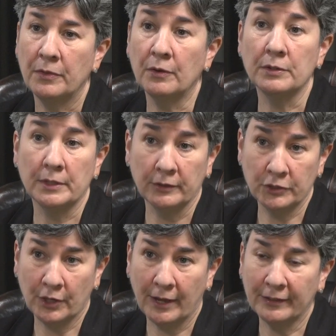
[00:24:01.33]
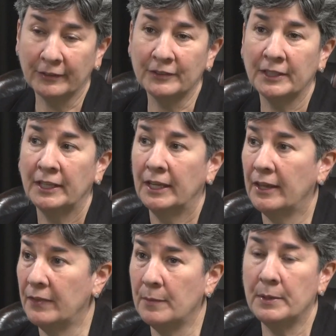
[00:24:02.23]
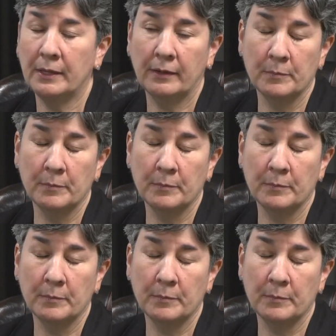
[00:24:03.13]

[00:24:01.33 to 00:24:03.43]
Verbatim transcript: their adult child and they be,